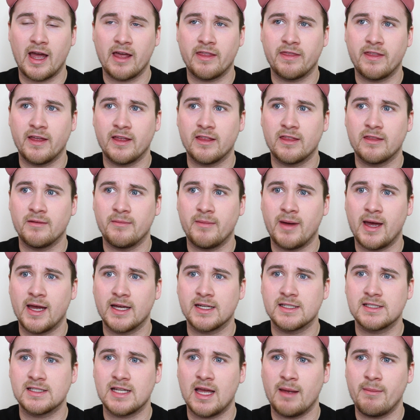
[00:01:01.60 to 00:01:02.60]
I think the
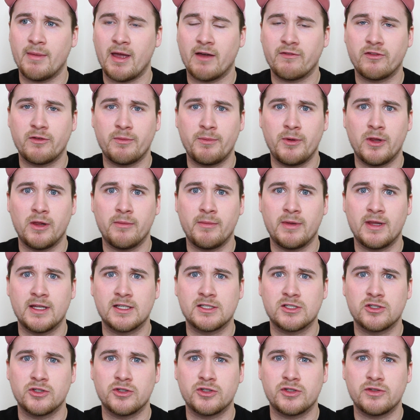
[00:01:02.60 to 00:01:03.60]
max time you have to put them in the
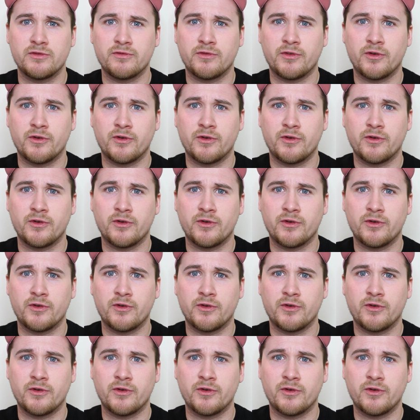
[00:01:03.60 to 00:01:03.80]
solution